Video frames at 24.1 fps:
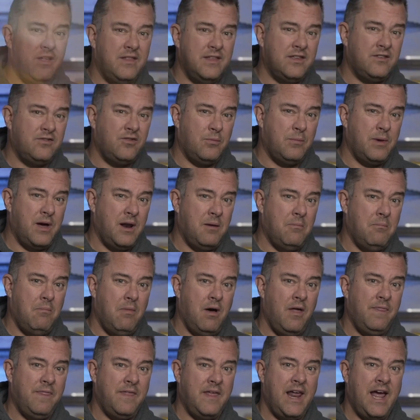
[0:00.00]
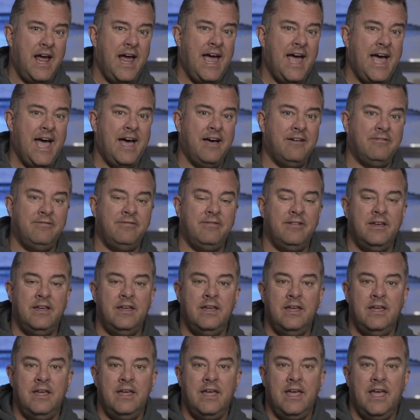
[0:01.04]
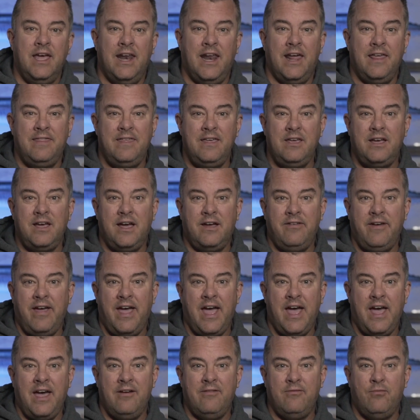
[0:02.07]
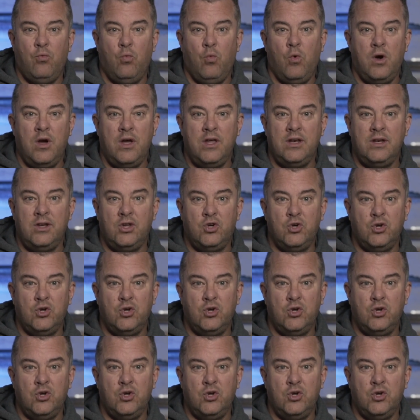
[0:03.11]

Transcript: on this for about a month and a half, and I think I have one